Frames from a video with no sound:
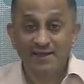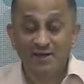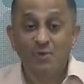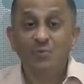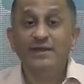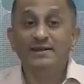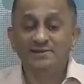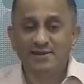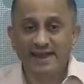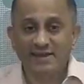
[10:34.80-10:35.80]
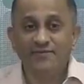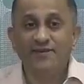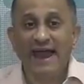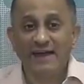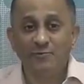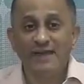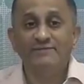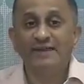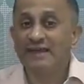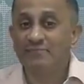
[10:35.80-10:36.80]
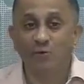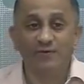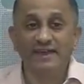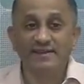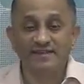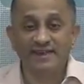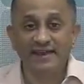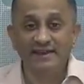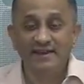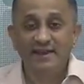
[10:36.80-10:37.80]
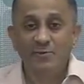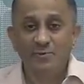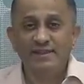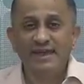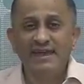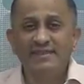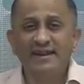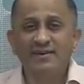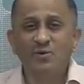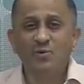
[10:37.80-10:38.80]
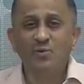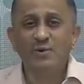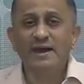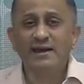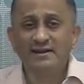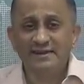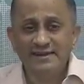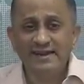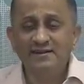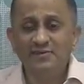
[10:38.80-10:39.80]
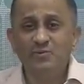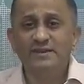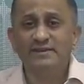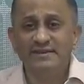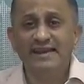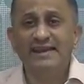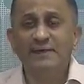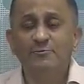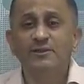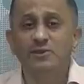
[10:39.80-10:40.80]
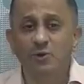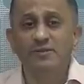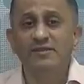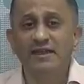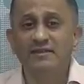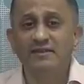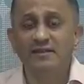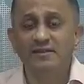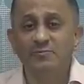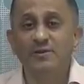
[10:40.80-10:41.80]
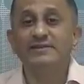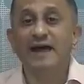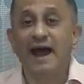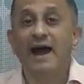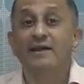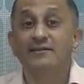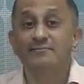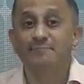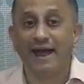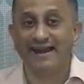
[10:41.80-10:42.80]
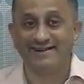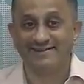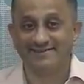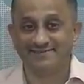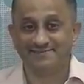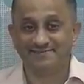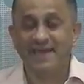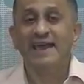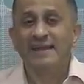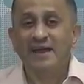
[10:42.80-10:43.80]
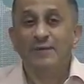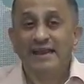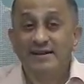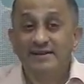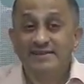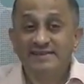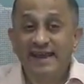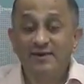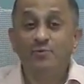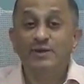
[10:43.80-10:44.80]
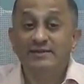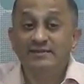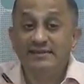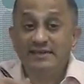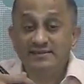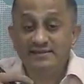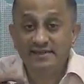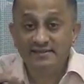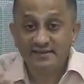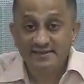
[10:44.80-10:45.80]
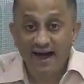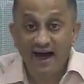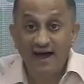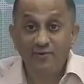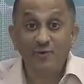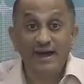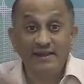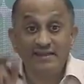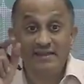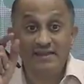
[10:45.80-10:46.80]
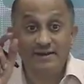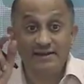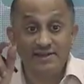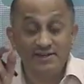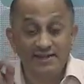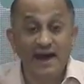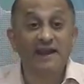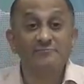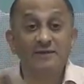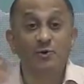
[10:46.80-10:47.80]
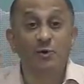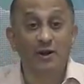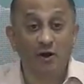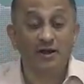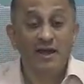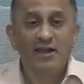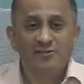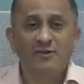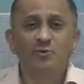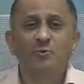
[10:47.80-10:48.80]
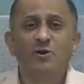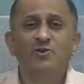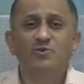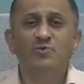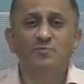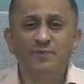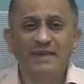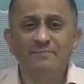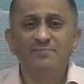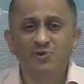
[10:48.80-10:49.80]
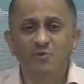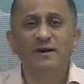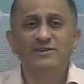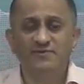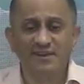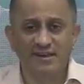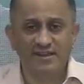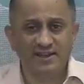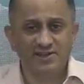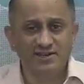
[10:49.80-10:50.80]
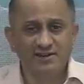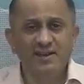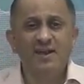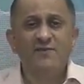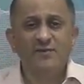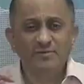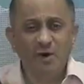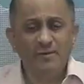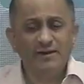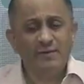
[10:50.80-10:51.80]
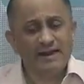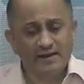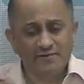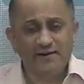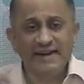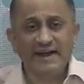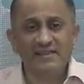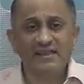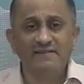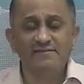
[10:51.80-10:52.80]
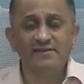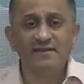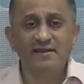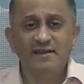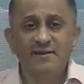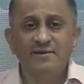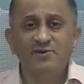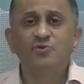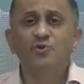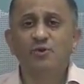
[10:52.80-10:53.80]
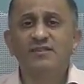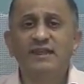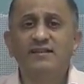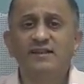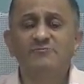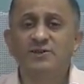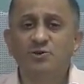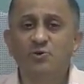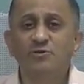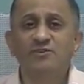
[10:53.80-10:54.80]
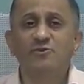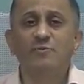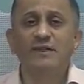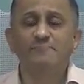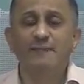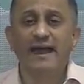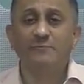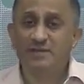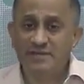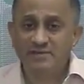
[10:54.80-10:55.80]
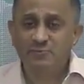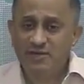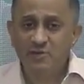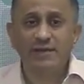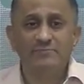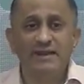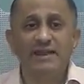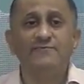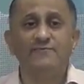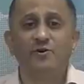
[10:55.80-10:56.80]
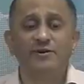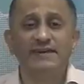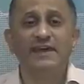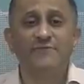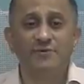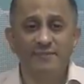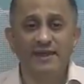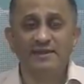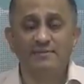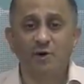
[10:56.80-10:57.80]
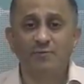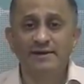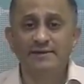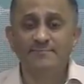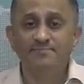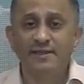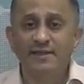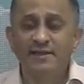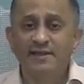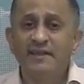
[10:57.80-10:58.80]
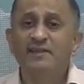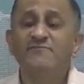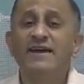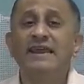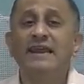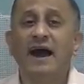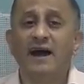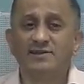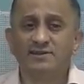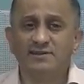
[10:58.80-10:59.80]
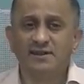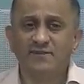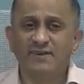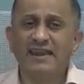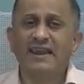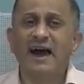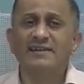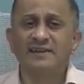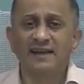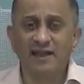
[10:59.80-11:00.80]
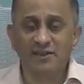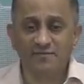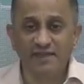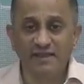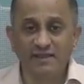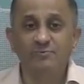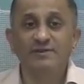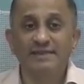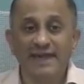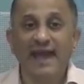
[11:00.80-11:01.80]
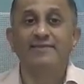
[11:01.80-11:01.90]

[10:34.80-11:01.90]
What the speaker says: we are kind of hand waving and moving it aside. We are saying that we are content with dealing with those signals which are spanned. Now, we will understand which these signals are, where these limitations are as we go along. So, I do not want to preempt too much of the discussion. For the moment, we will confine ourselves to those signals which could so be spanned, which you can believe or take from me at the moment is very large. It is a very large class of signals which can